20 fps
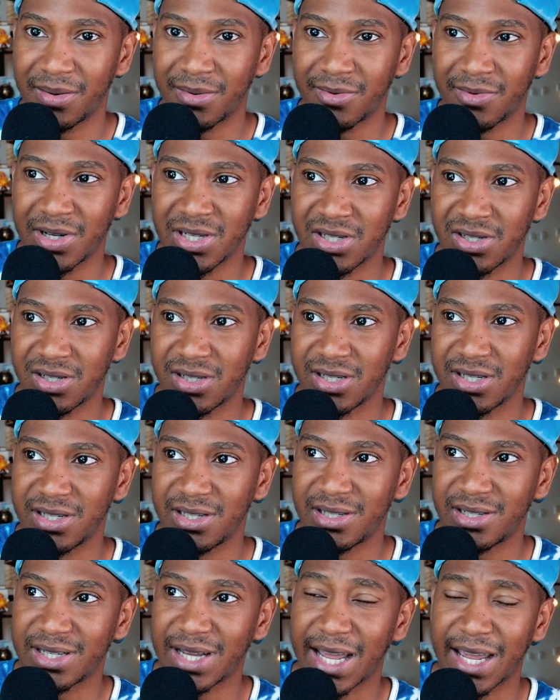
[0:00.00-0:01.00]
which
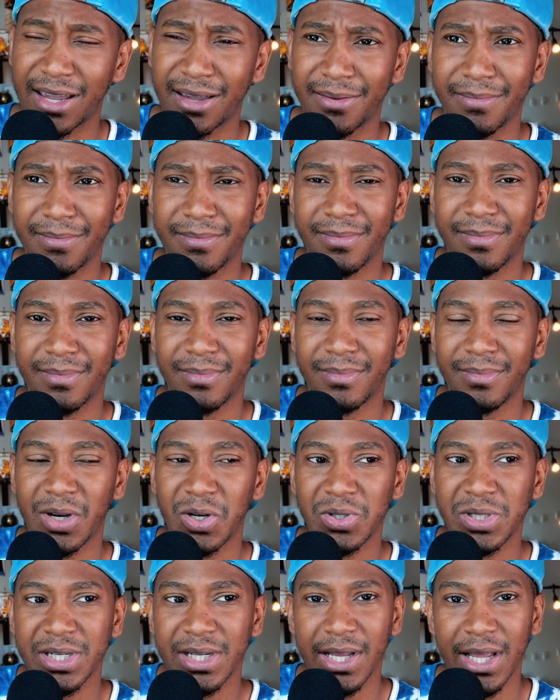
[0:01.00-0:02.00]
is like
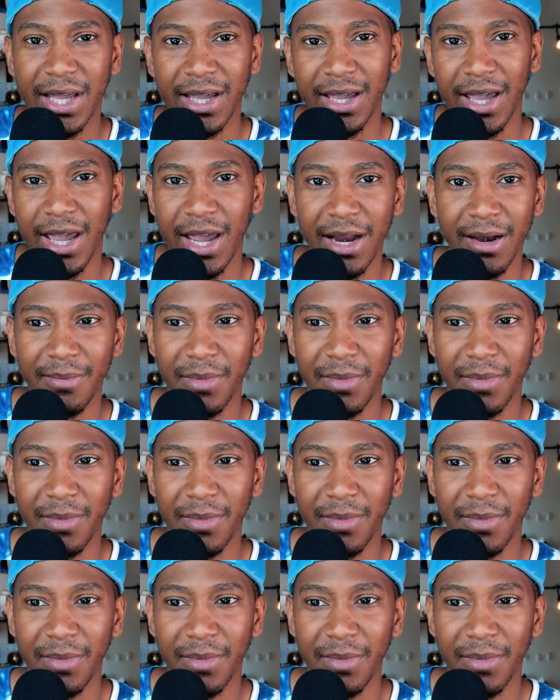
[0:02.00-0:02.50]
mostly like anime.